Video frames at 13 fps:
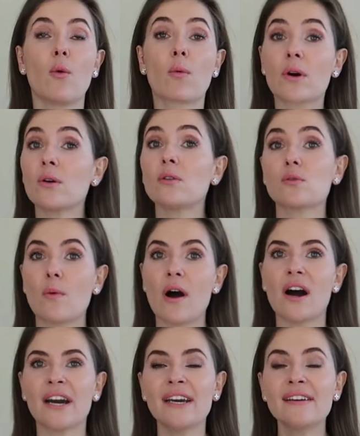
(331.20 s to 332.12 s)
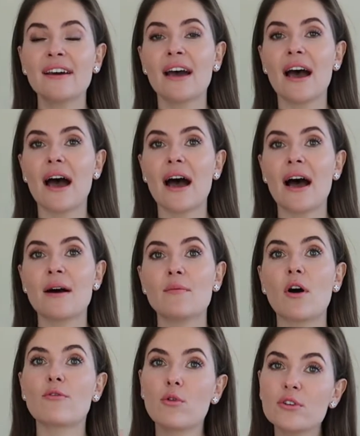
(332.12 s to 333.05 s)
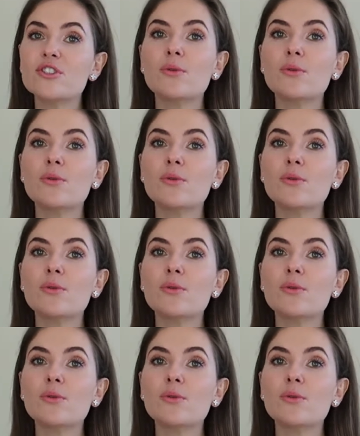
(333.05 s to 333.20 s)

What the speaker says: worldwide. Of course,